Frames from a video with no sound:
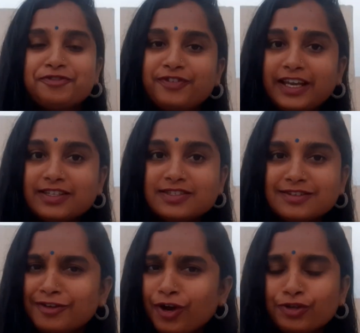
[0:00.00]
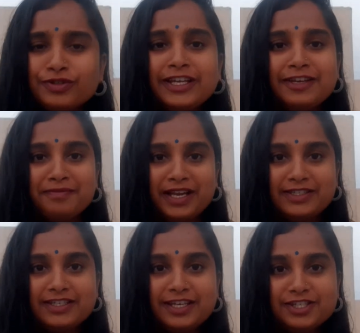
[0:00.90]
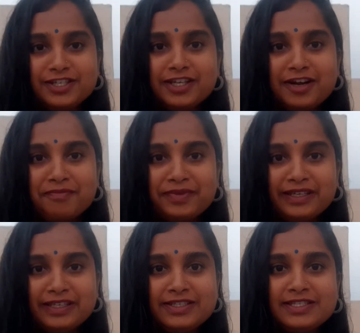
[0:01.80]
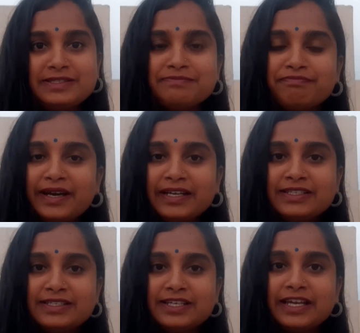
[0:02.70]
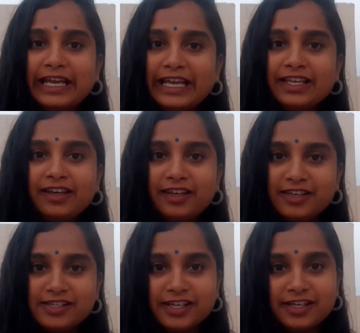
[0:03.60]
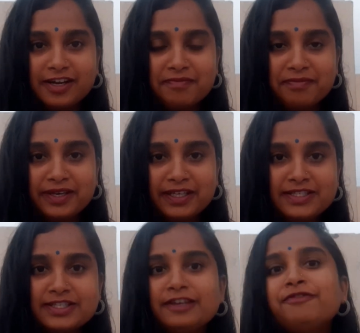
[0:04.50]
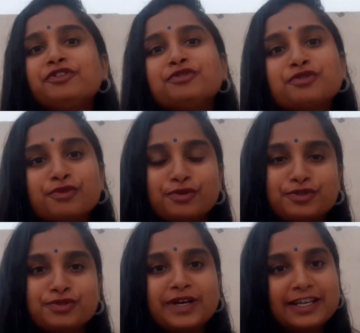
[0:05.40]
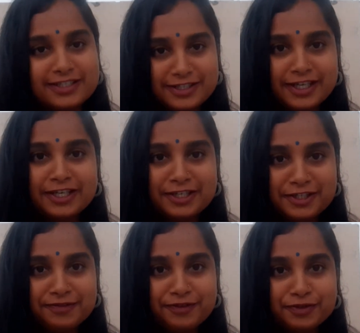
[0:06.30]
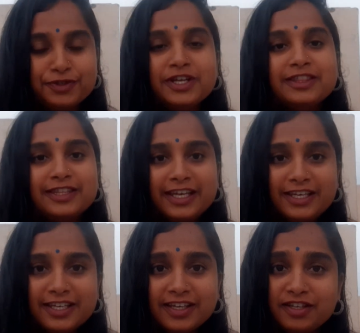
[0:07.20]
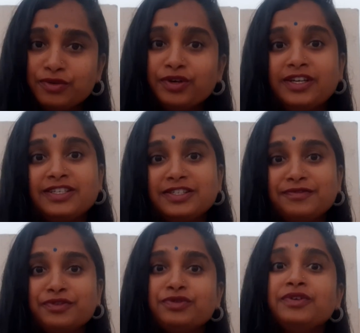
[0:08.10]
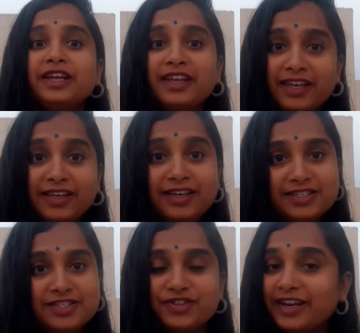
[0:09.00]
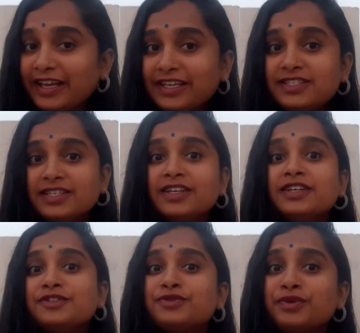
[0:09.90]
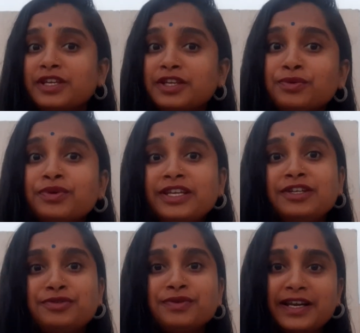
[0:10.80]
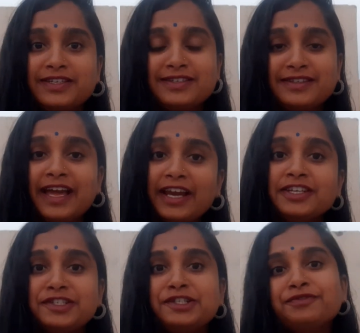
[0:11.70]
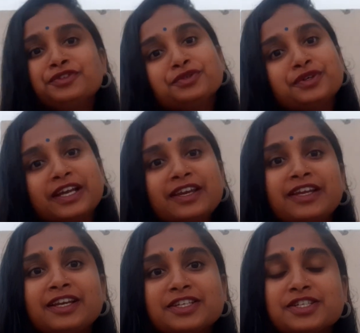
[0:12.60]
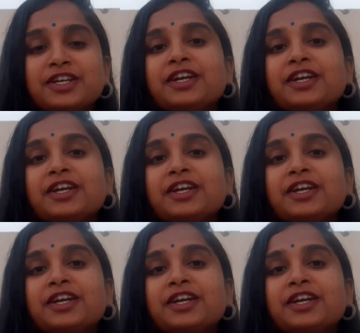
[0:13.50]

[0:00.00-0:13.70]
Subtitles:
Friends, not only in multinational companies, but in Indian companies, if you go to attend an interview, they take your interview in English, right? So you need to attend that interview in English.